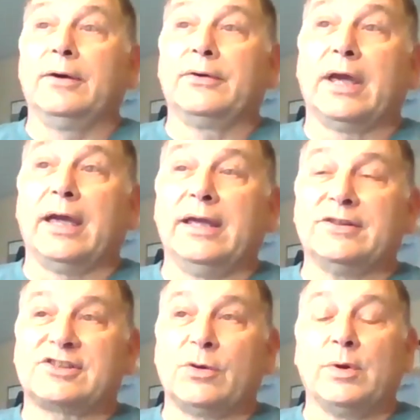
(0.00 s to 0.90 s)
Okay.
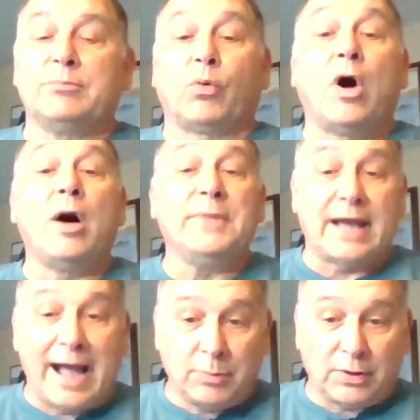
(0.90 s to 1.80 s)
And so what brought me
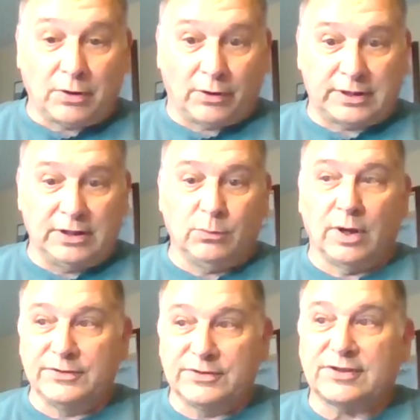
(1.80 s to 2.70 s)
to Albuquerque
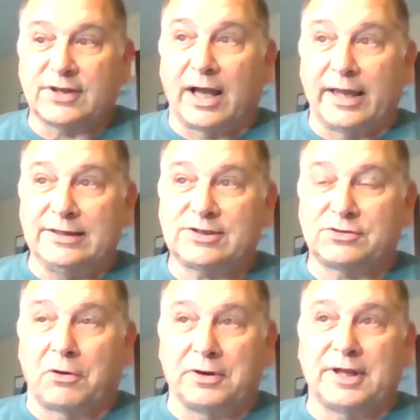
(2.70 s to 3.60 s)
was I
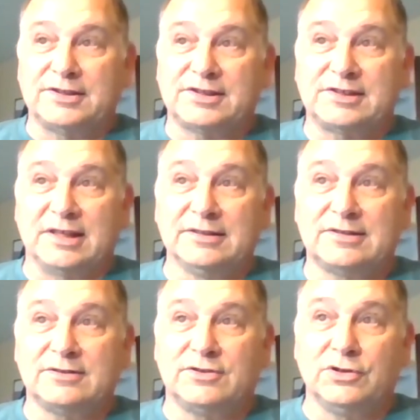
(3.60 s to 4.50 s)
started a
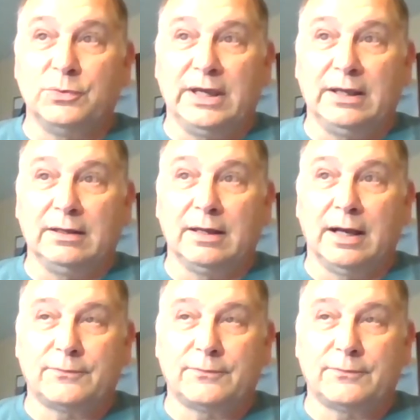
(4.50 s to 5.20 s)
stint doing